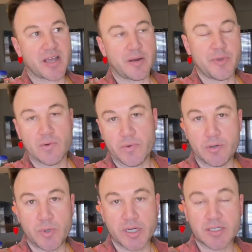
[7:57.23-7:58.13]
not gonna be a real
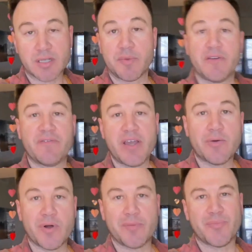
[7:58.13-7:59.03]
one, it's gonna be a fake
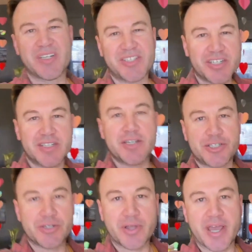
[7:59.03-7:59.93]
one, but it's just to
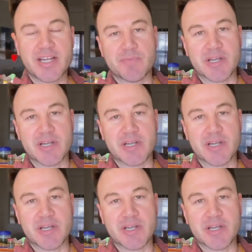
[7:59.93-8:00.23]
showcase my